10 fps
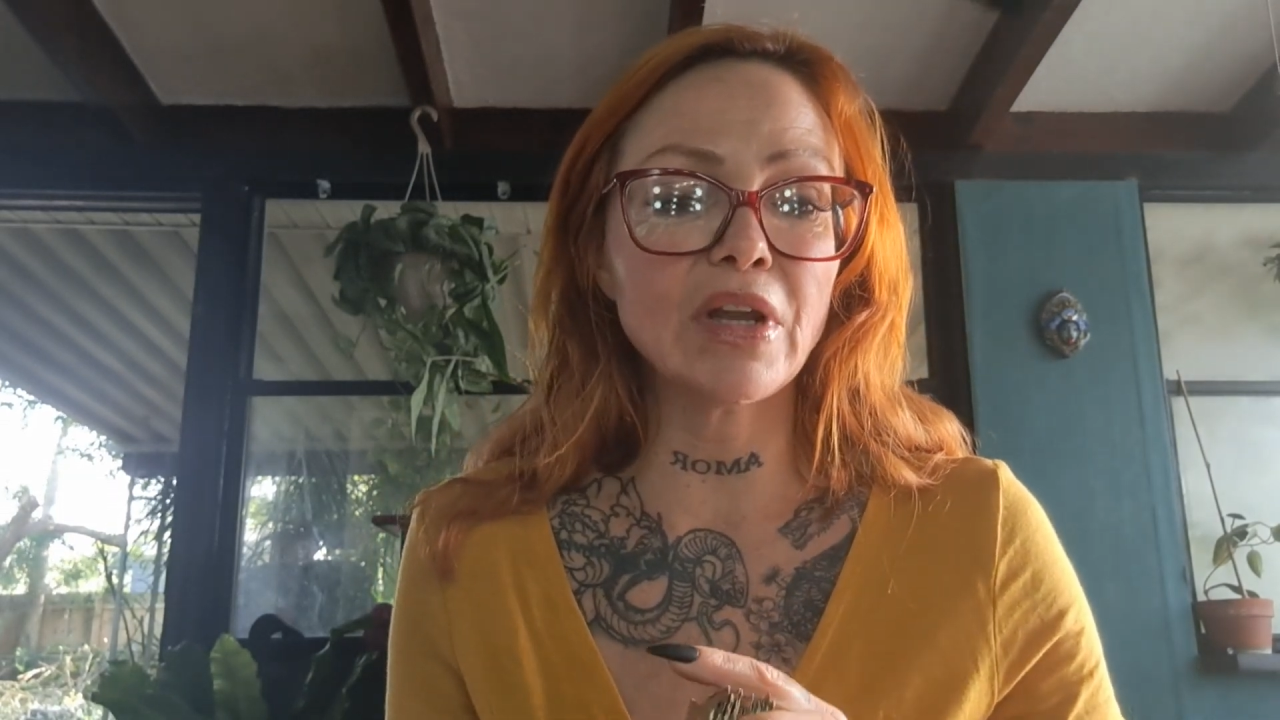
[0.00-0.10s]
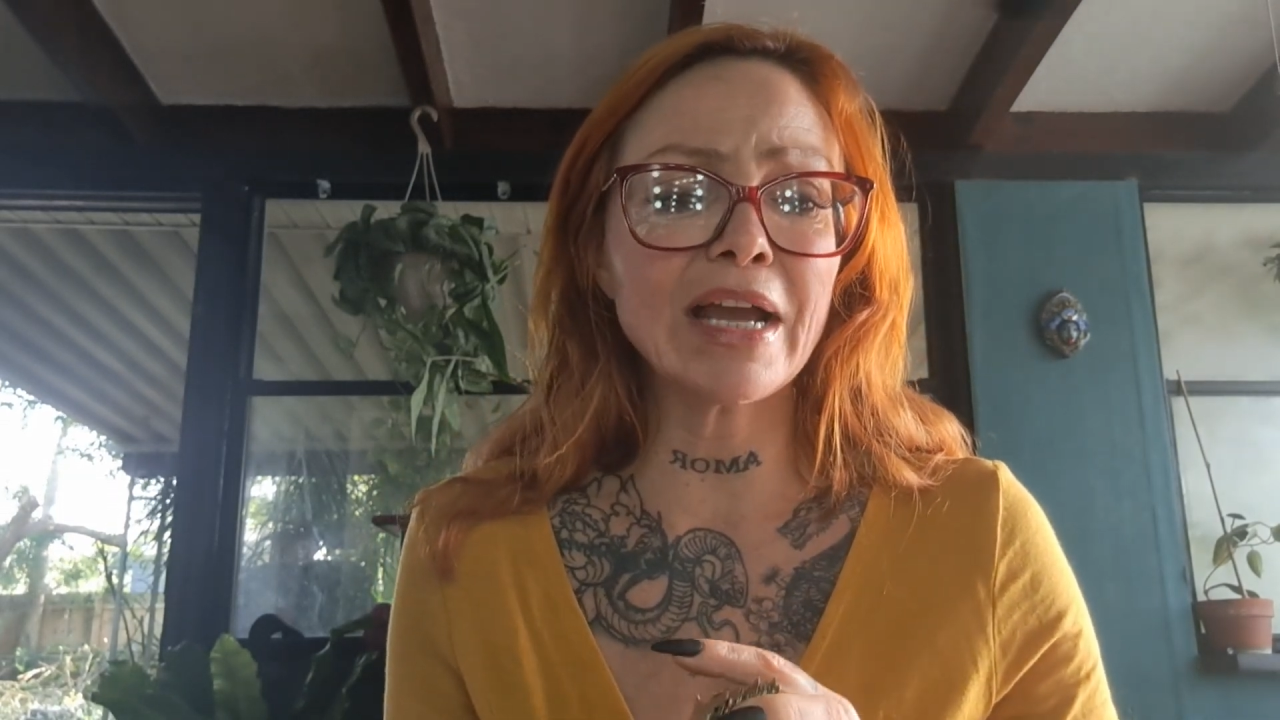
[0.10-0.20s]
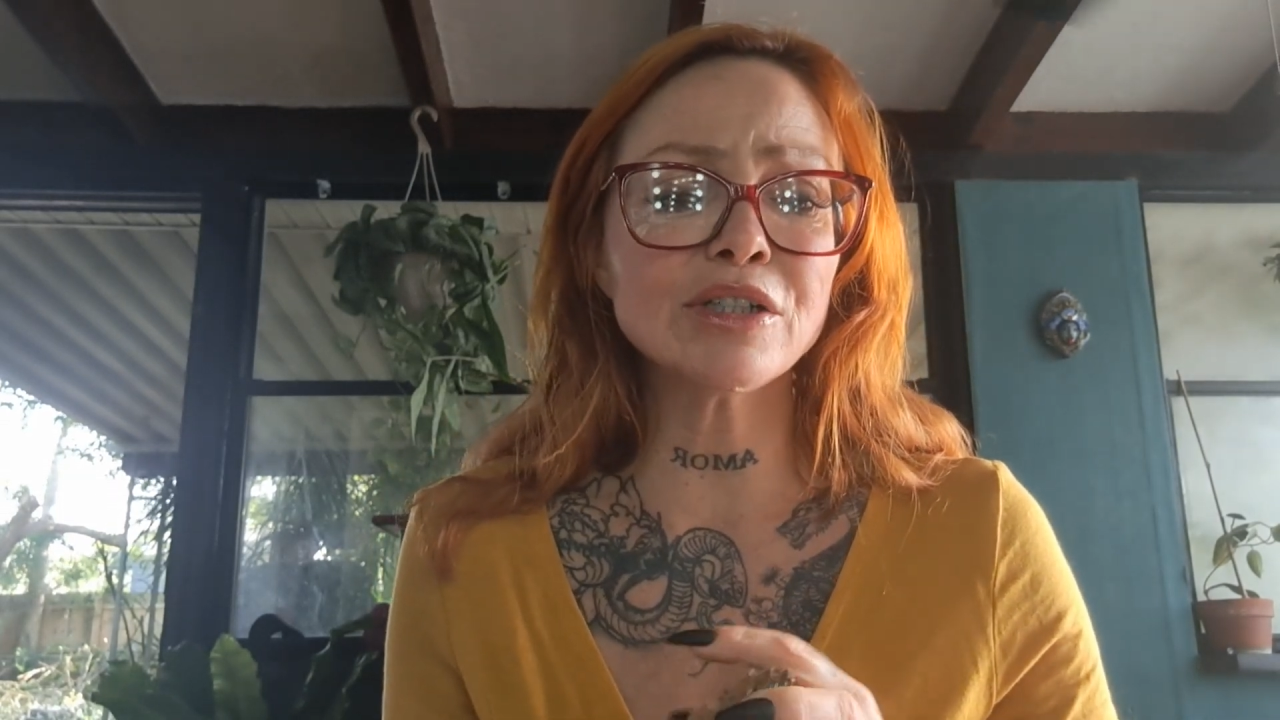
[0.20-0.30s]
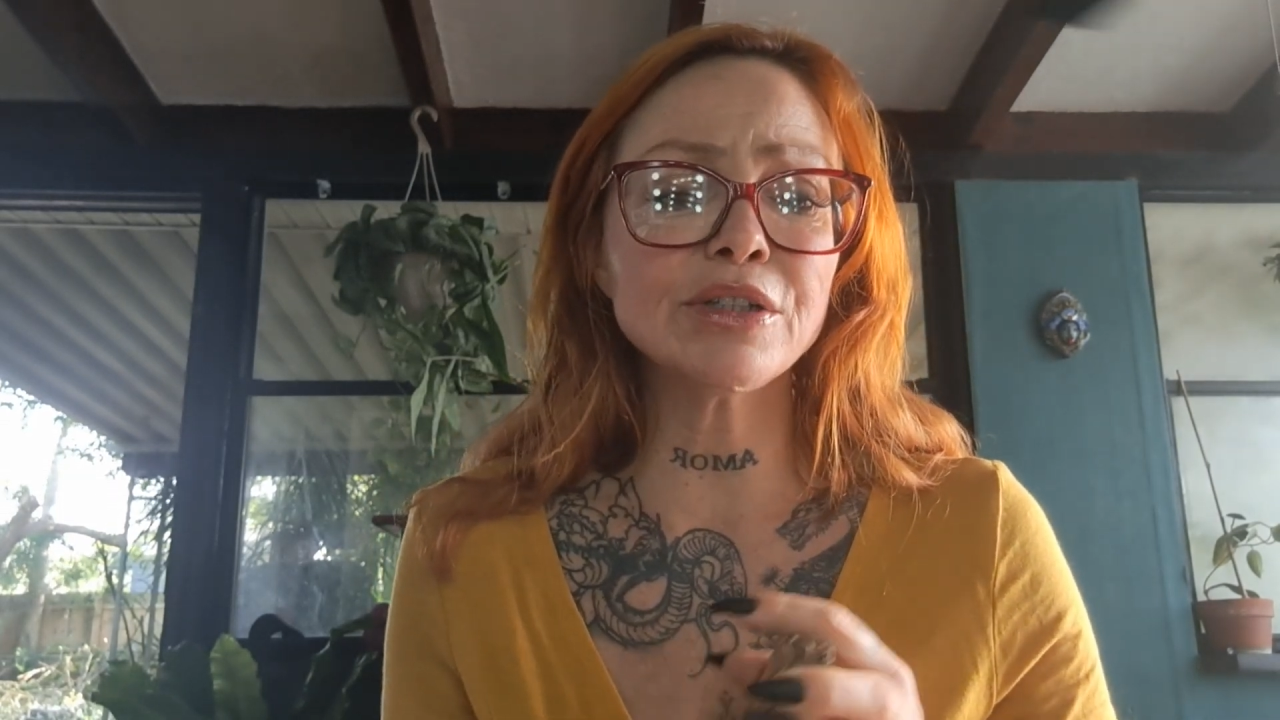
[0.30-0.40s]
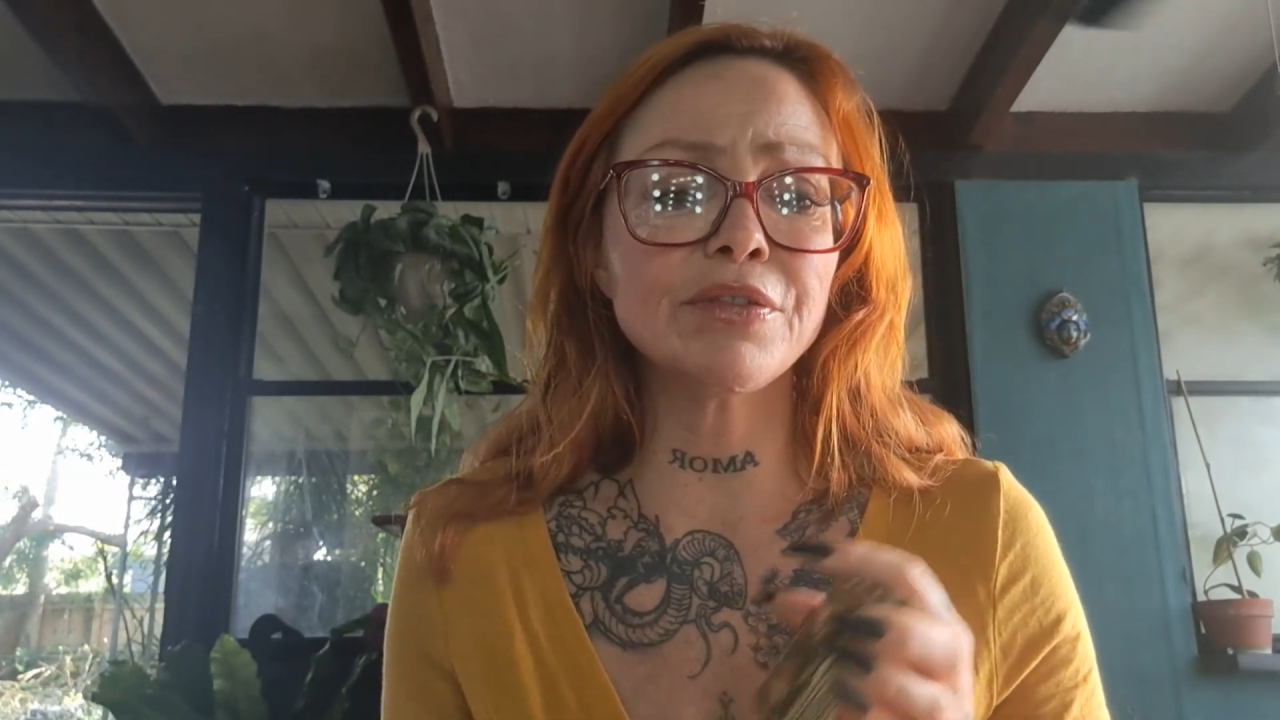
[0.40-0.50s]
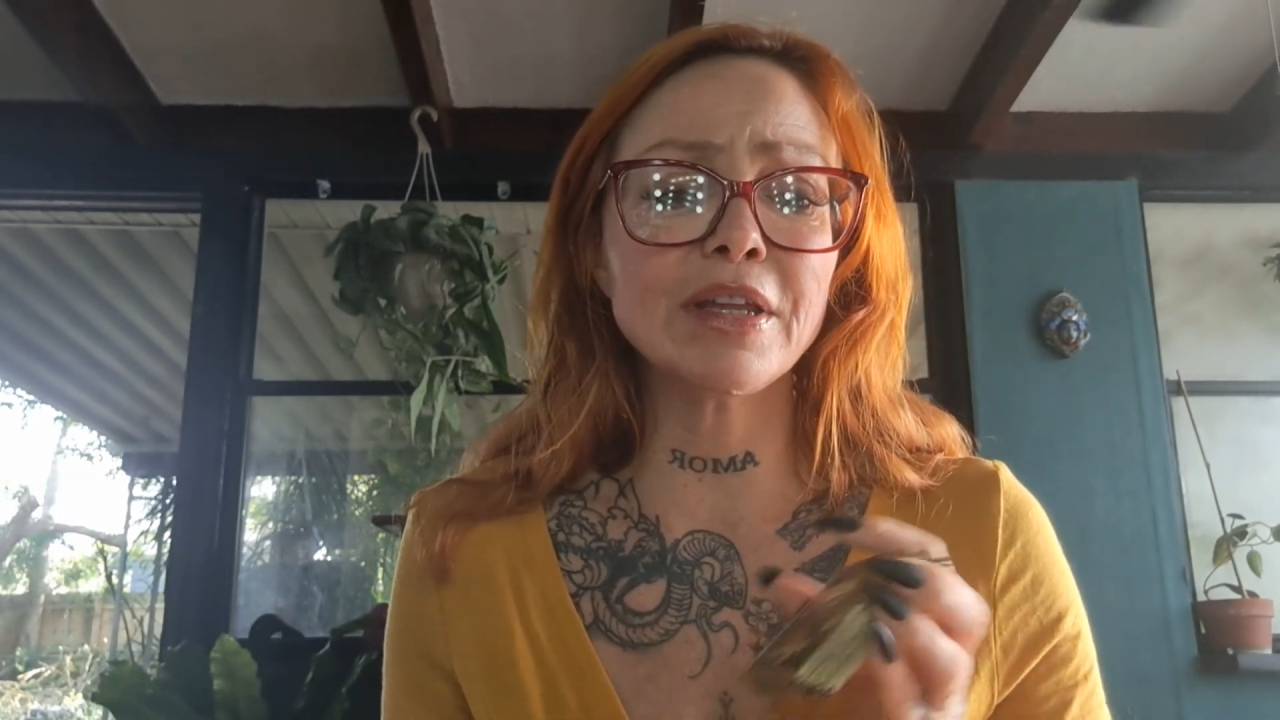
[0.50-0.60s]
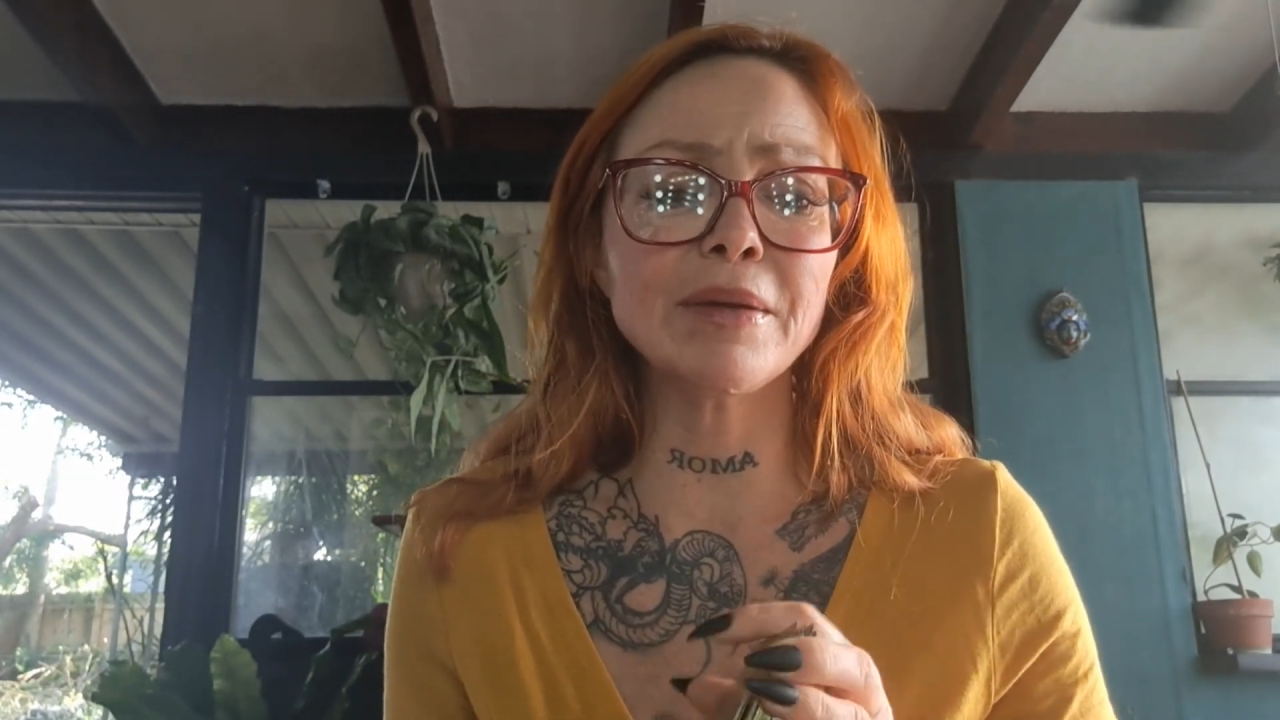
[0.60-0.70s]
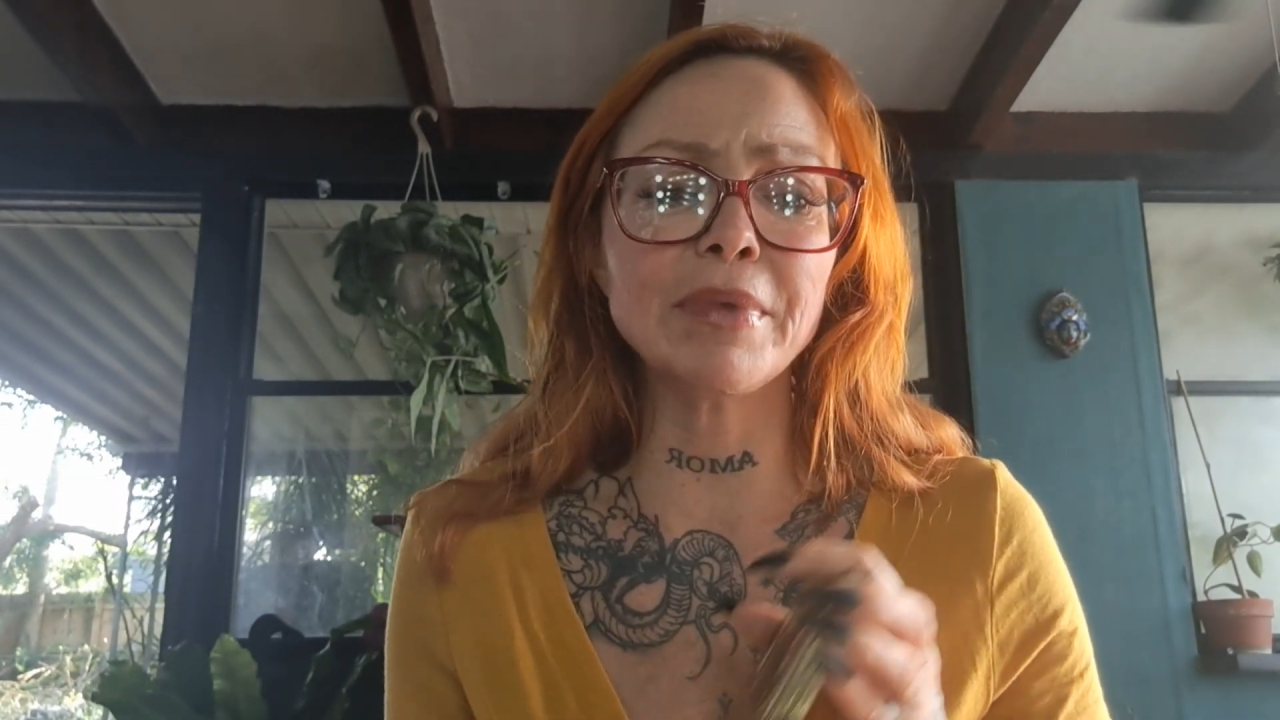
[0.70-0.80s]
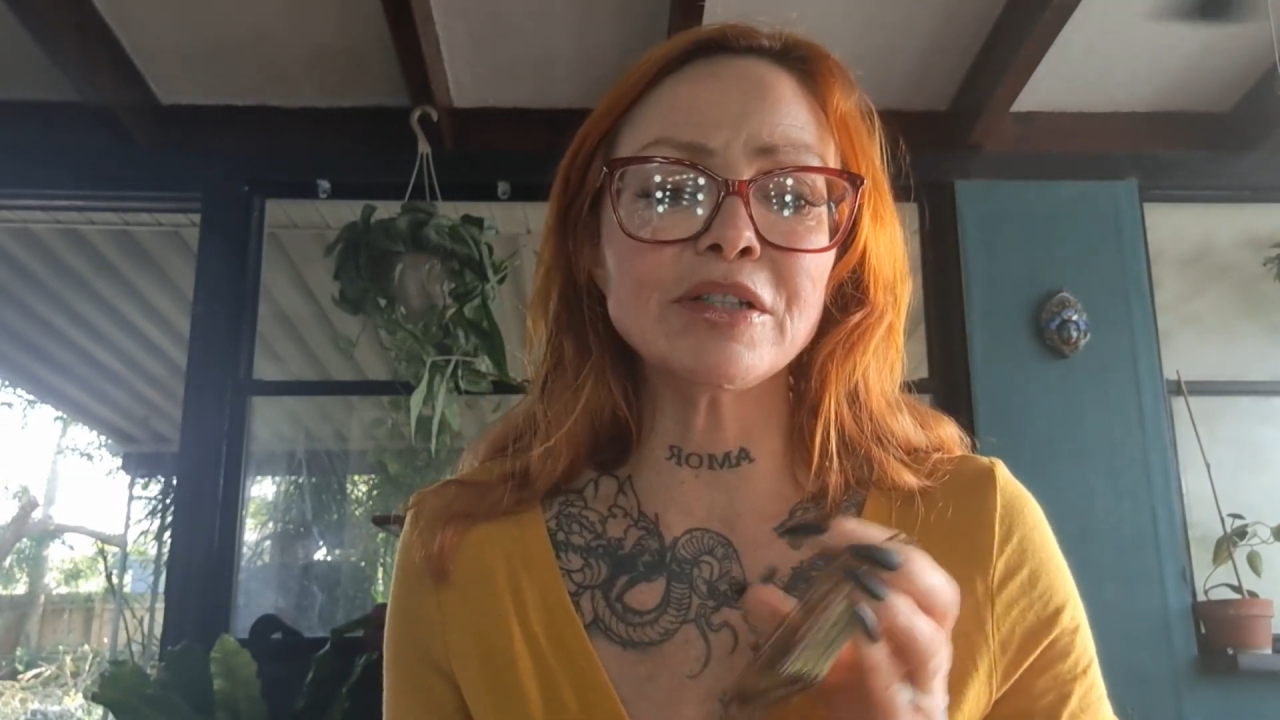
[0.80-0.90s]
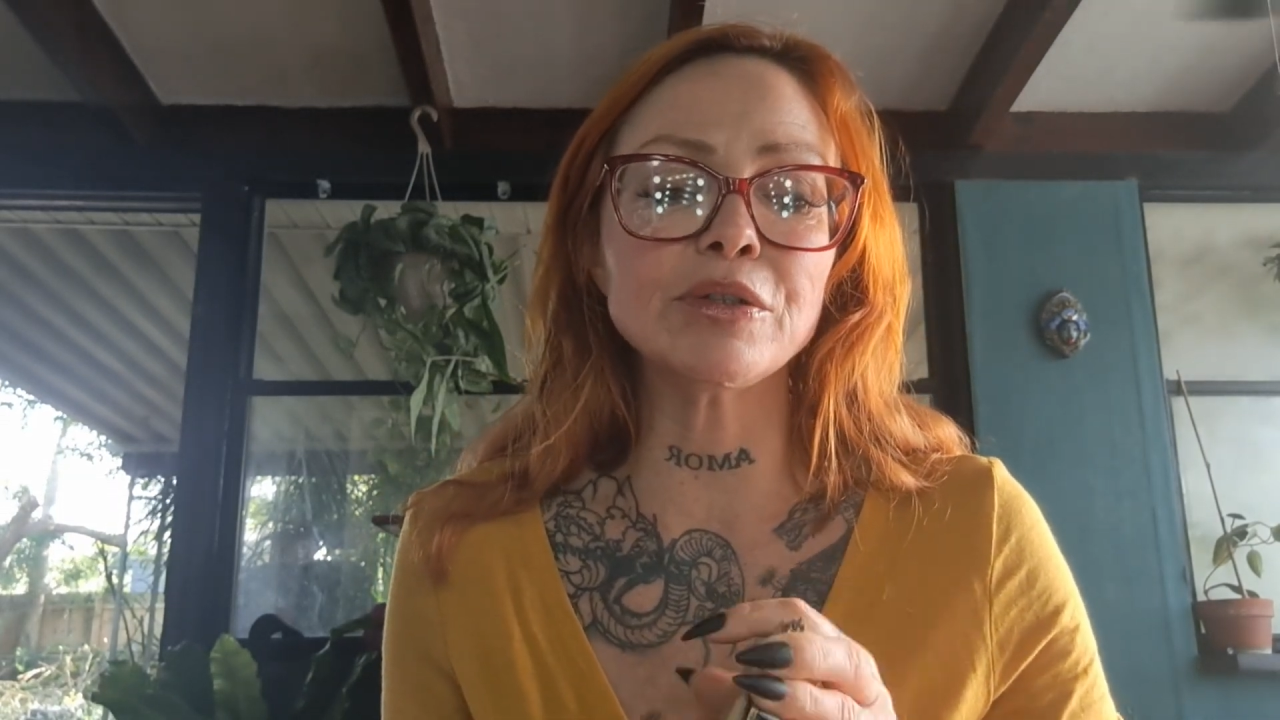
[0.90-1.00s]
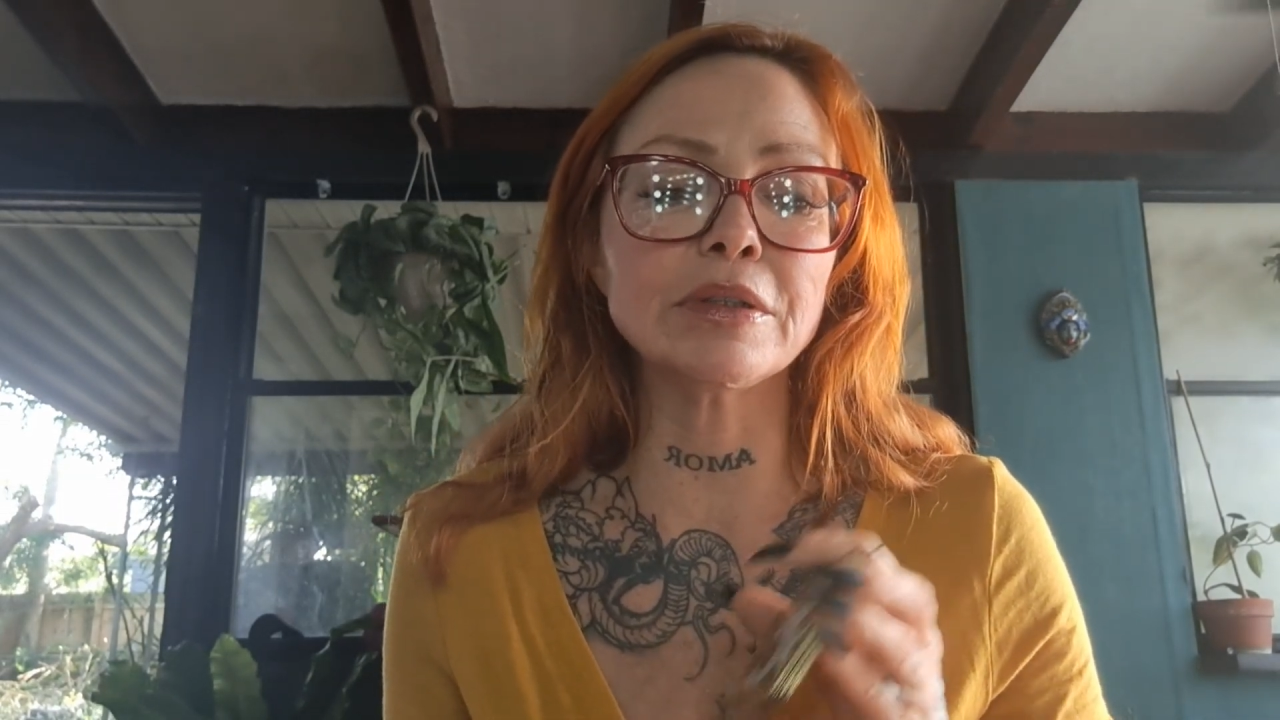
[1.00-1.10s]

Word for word: I actually think it makes you